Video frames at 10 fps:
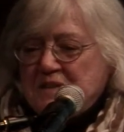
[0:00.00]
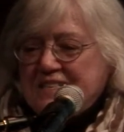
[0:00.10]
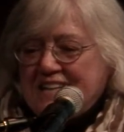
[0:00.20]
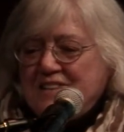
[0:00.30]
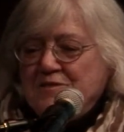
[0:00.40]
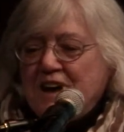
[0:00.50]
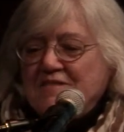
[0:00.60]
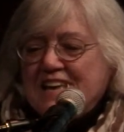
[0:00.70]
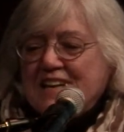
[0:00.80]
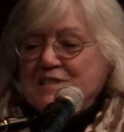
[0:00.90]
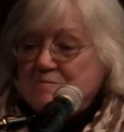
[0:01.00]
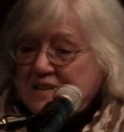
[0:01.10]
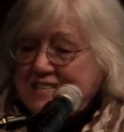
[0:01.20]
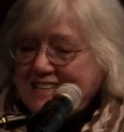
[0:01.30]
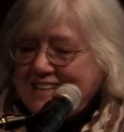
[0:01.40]
because then you'd have the
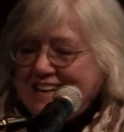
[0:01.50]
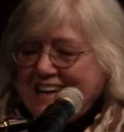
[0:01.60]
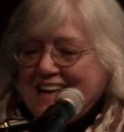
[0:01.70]
exhibition,